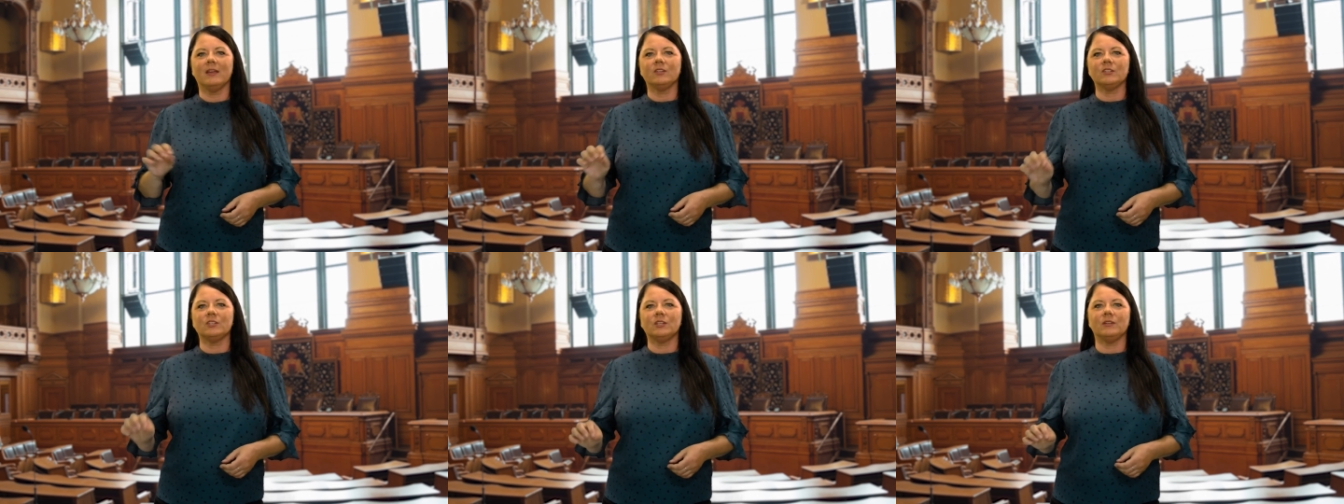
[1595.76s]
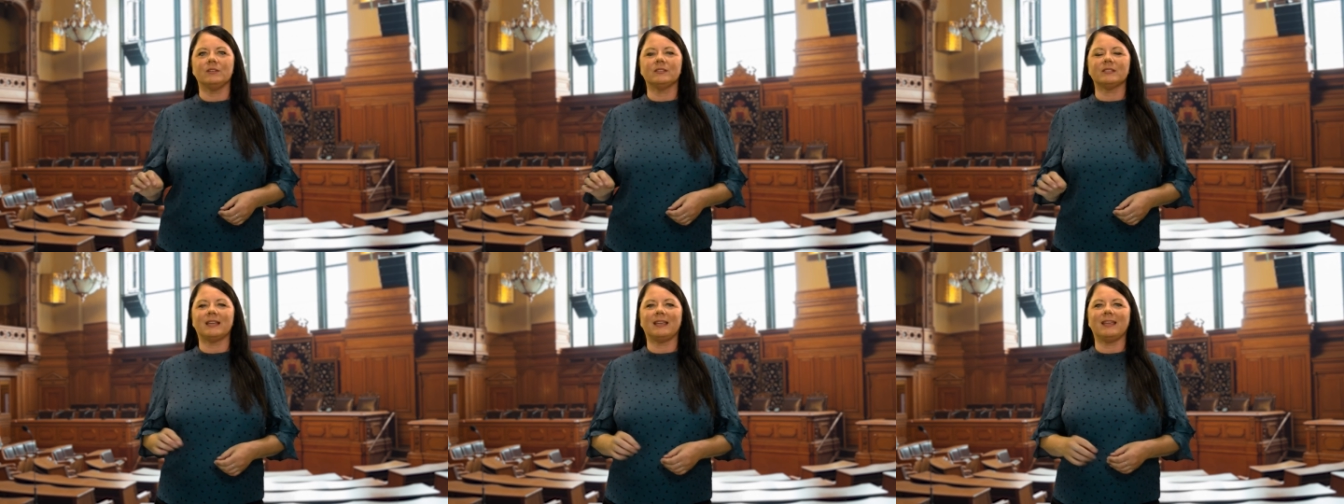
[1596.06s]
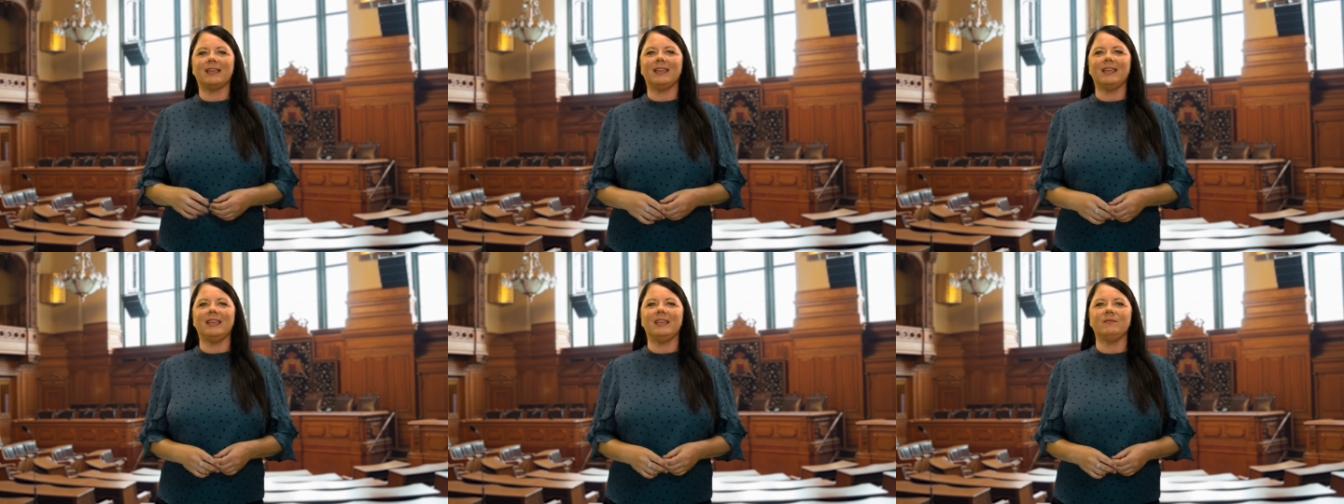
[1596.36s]

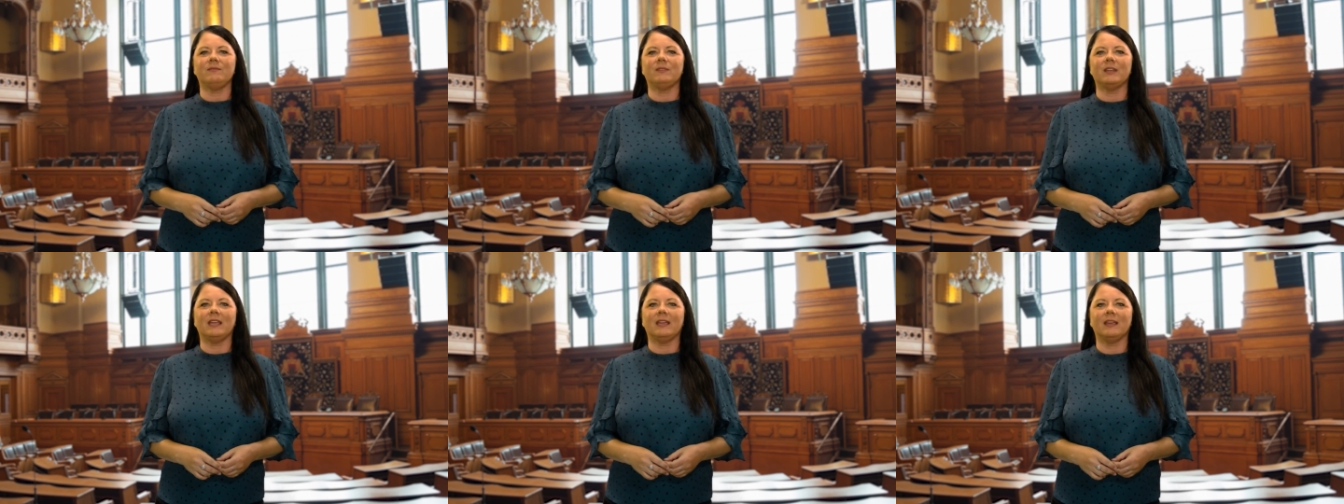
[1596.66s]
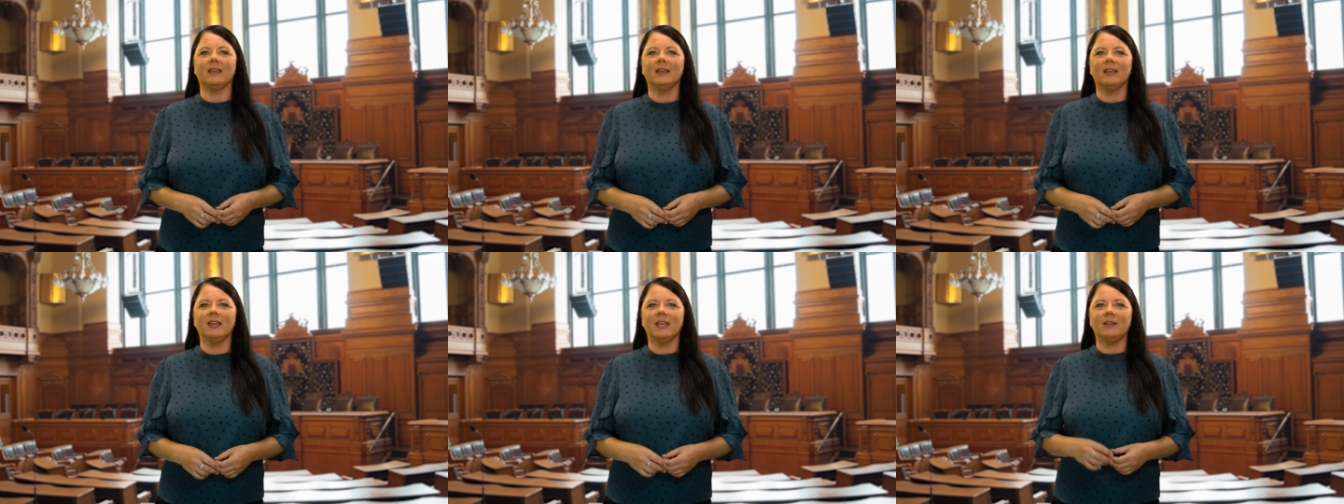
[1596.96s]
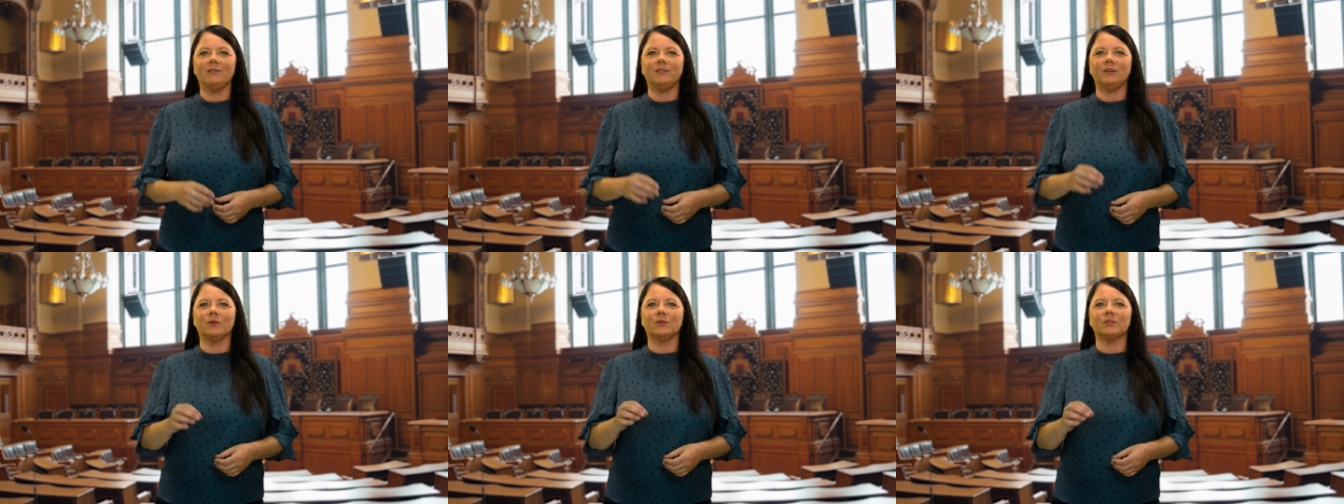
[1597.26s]
Tuesday evening.
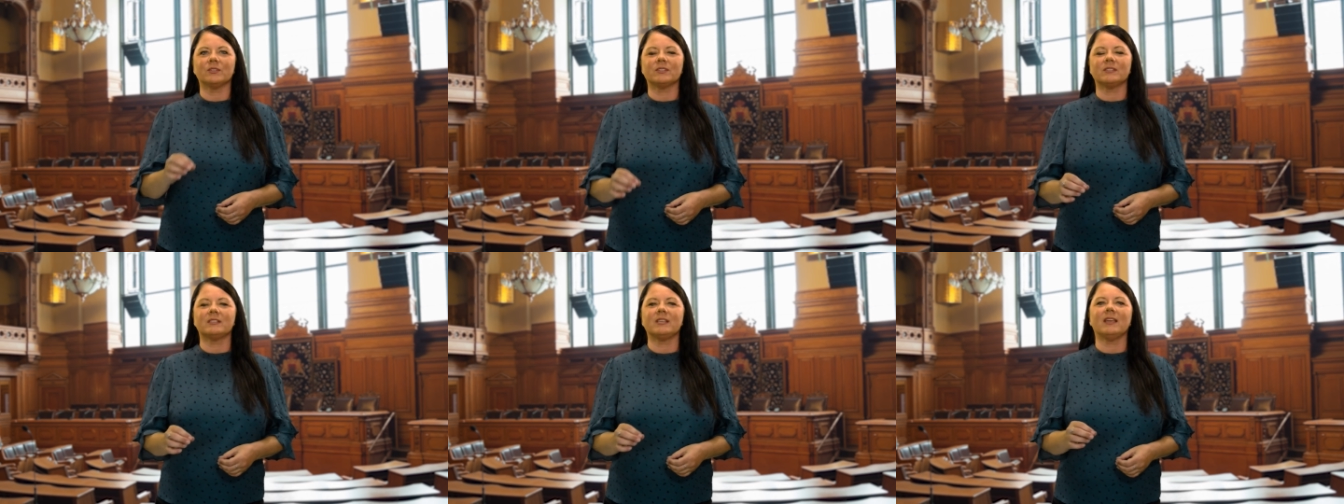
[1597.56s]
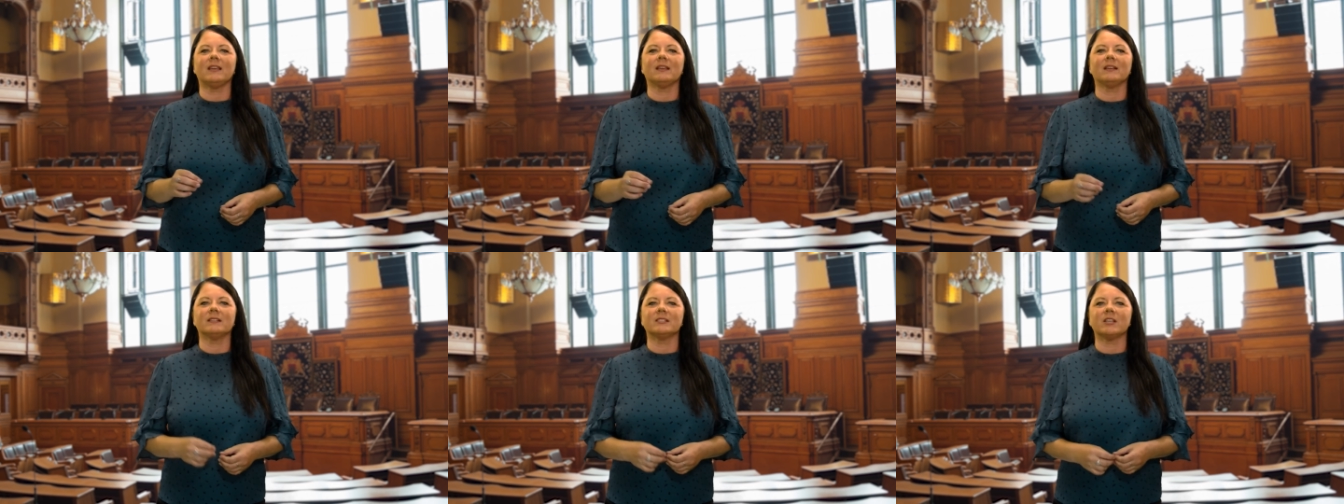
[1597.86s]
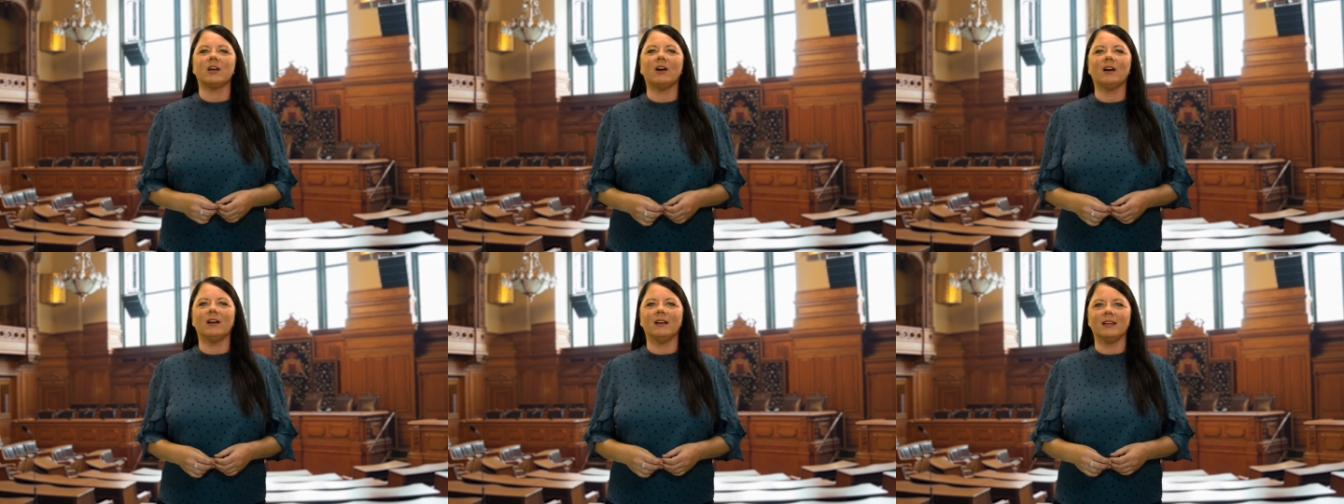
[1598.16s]
If you're sick and
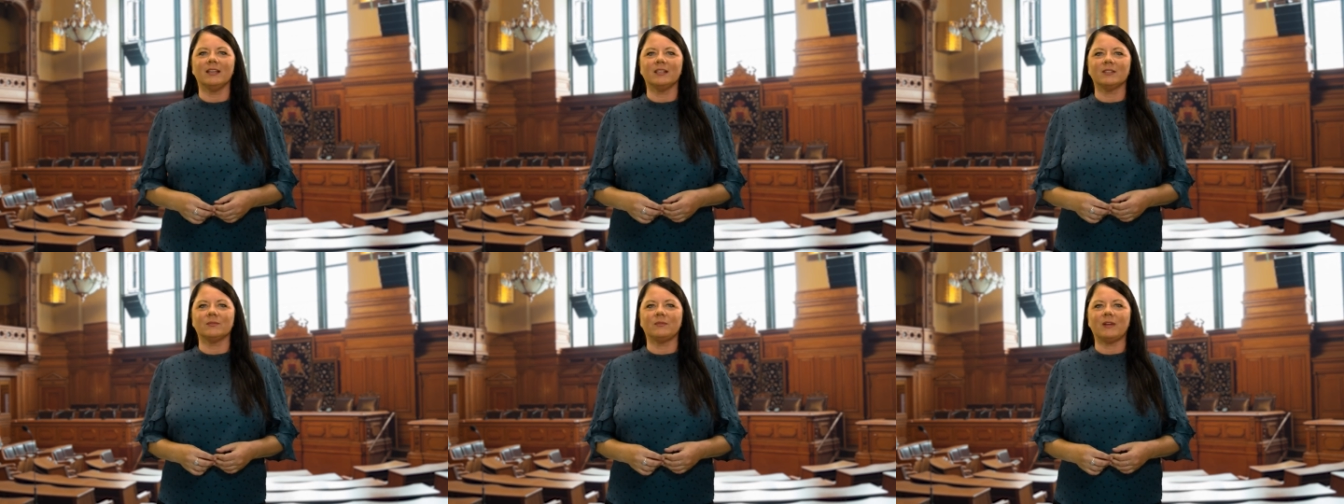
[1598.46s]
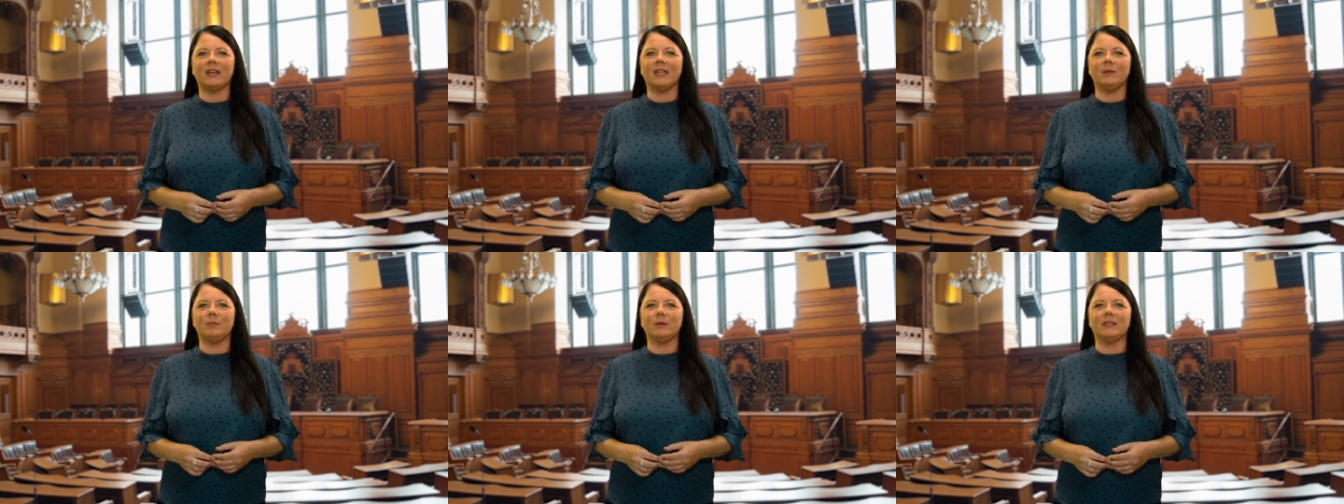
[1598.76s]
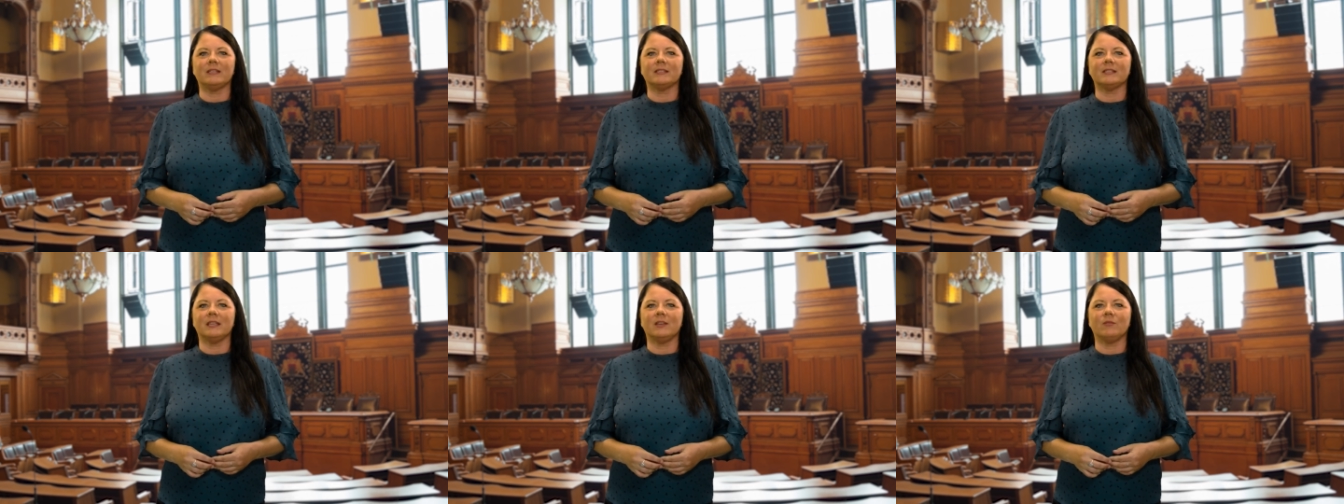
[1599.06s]
tired of
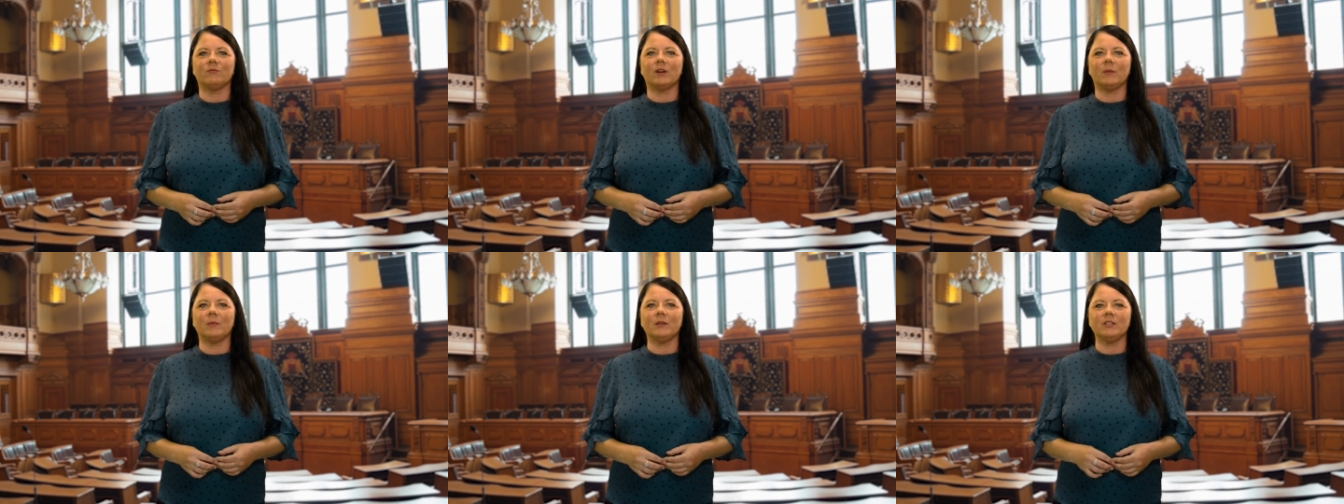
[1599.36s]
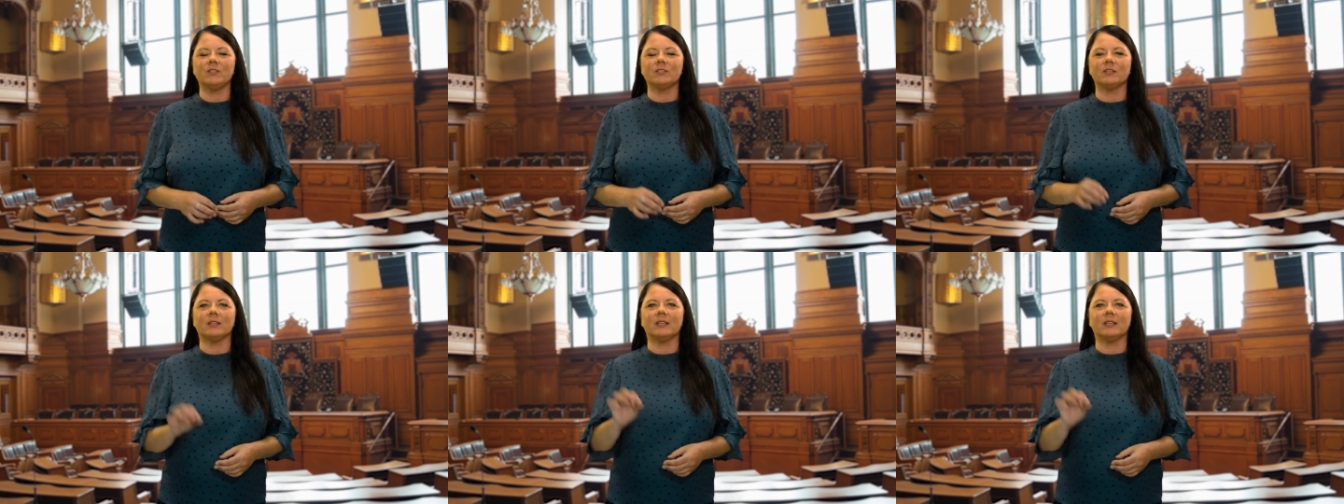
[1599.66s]
ABC rubbish,